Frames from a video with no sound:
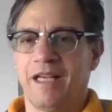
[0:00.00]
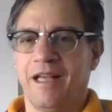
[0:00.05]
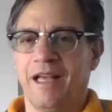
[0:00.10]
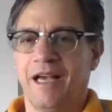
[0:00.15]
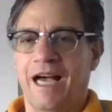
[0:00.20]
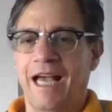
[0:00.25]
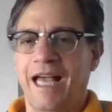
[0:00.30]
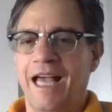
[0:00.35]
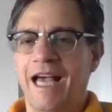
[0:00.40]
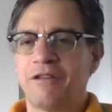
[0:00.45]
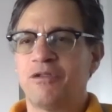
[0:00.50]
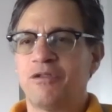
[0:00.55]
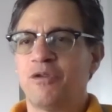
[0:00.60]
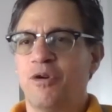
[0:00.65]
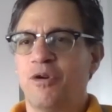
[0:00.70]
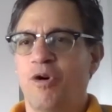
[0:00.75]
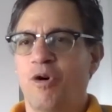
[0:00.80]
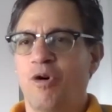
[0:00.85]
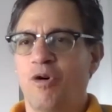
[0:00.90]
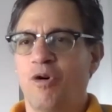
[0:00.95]
I had to
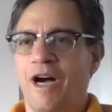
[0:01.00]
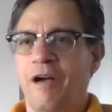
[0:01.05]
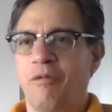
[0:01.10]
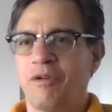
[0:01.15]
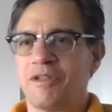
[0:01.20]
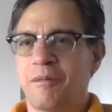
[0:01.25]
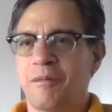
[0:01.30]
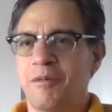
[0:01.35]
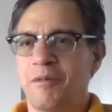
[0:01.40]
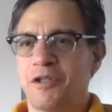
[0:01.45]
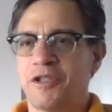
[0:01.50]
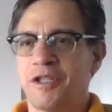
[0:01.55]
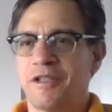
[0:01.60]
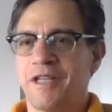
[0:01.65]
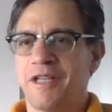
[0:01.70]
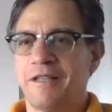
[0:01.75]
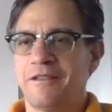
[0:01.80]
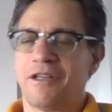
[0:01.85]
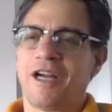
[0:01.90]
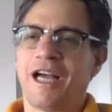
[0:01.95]
go, I was a
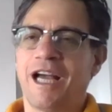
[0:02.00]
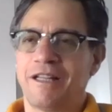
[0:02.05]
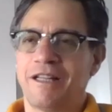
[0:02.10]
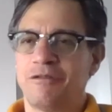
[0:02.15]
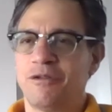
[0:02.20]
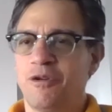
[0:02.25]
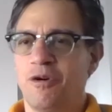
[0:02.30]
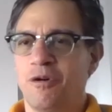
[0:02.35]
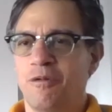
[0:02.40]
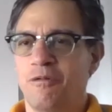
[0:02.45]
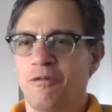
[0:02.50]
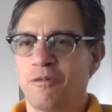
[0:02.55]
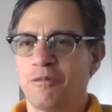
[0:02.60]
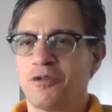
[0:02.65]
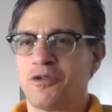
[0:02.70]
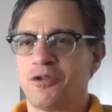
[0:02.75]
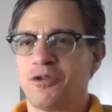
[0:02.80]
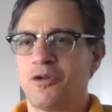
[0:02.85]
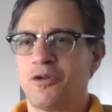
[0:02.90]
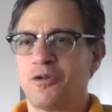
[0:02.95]
merchandiser. I had to go from
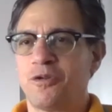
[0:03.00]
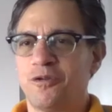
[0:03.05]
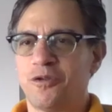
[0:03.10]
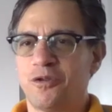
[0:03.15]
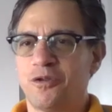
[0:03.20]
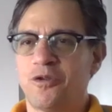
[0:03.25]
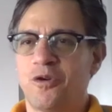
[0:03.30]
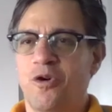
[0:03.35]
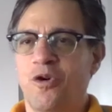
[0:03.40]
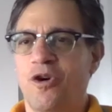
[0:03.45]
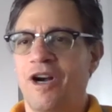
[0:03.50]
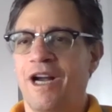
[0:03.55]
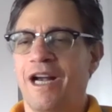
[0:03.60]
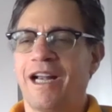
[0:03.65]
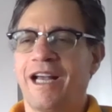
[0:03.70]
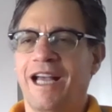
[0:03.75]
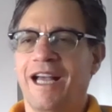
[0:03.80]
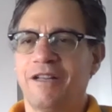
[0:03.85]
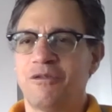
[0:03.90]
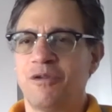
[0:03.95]
store to store and
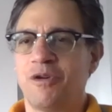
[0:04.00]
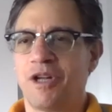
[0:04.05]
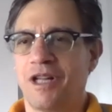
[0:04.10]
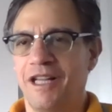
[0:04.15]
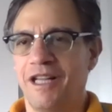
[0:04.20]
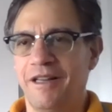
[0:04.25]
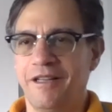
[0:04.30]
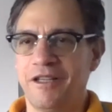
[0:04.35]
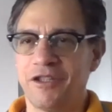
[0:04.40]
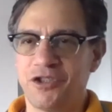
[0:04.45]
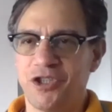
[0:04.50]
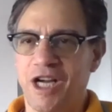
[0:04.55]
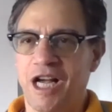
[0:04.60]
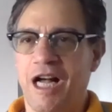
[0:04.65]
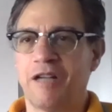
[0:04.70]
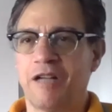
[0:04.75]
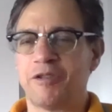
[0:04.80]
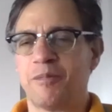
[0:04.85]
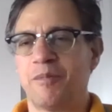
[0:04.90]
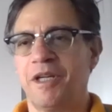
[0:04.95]
I had to clean the
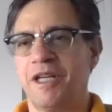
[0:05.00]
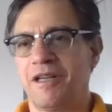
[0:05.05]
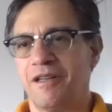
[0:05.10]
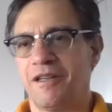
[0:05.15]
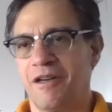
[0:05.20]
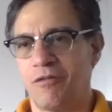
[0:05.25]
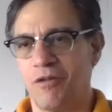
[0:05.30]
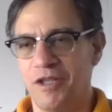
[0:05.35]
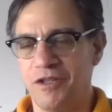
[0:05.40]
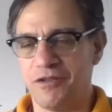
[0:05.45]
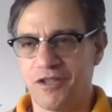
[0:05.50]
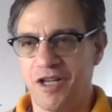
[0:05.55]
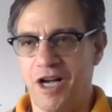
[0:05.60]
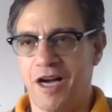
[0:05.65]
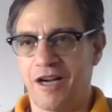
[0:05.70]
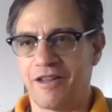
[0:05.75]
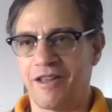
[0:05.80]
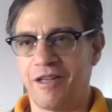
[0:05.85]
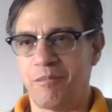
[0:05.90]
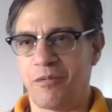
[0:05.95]
shelves,
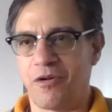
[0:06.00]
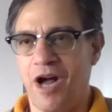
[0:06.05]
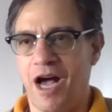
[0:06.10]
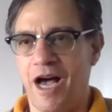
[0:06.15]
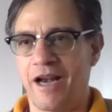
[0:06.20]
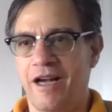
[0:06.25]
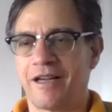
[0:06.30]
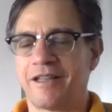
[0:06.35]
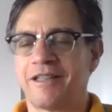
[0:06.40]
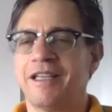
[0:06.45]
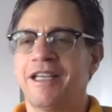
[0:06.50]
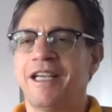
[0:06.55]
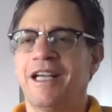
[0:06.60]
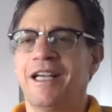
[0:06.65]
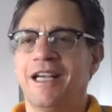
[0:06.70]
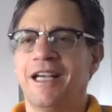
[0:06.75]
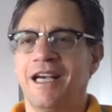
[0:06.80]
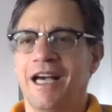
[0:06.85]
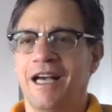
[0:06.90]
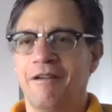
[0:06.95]
restock the product,
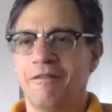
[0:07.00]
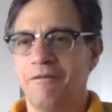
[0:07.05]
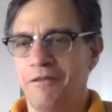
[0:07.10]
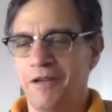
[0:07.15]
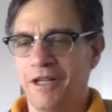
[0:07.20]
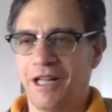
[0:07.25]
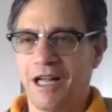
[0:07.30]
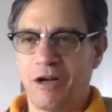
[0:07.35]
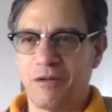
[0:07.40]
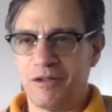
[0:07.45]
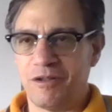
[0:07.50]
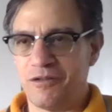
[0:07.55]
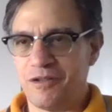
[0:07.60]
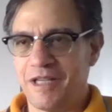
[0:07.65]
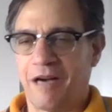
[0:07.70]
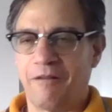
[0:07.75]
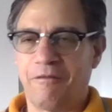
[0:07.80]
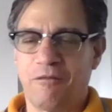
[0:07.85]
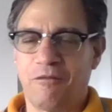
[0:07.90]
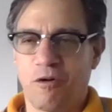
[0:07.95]
and fill out
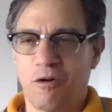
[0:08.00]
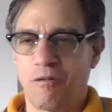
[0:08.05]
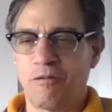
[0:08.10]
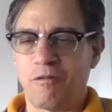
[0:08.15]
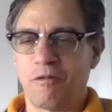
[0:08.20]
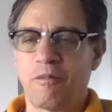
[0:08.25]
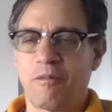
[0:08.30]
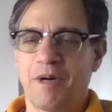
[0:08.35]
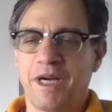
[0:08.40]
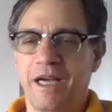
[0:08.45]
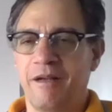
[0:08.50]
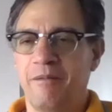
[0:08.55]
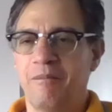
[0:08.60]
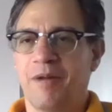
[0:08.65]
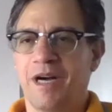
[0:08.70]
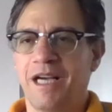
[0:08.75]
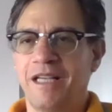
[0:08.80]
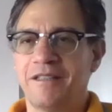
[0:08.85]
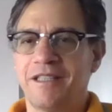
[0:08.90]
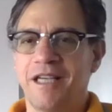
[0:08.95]
a form for
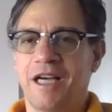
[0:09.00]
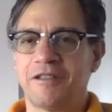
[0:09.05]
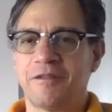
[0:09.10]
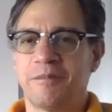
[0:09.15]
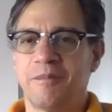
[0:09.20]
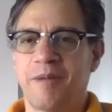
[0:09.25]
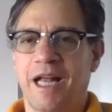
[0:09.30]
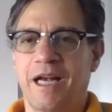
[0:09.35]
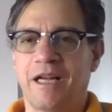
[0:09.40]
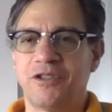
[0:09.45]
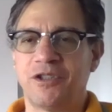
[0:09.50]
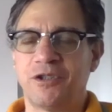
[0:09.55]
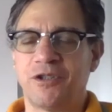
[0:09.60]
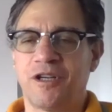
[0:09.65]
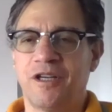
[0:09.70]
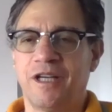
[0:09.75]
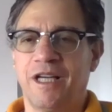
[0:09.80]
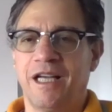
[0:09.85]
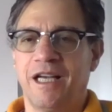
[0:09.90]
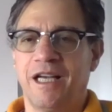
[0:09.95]
my sales manager